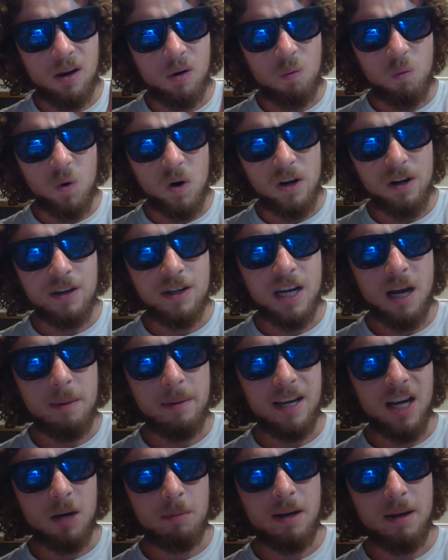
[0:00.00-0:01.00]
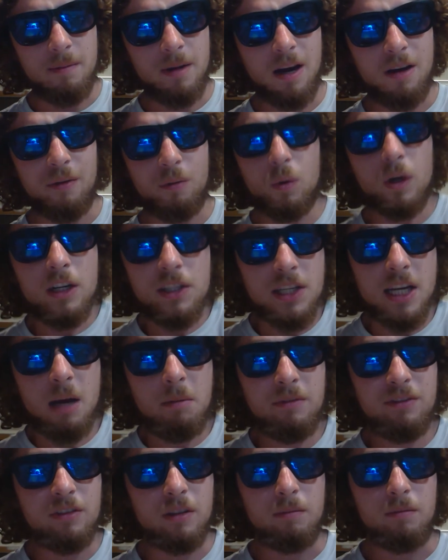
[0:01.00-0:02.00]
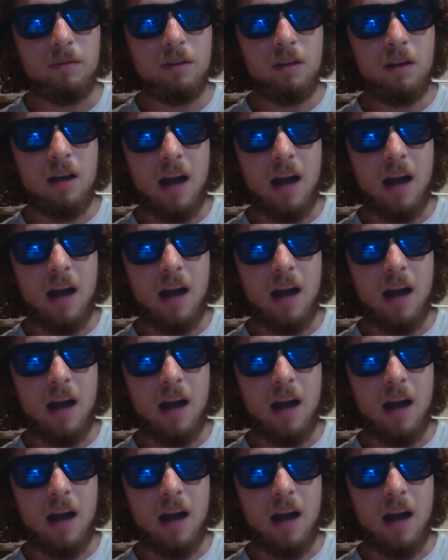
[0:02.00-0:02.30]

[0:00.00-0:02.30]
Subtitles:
a word coming out of my mouth? Where is it coming from?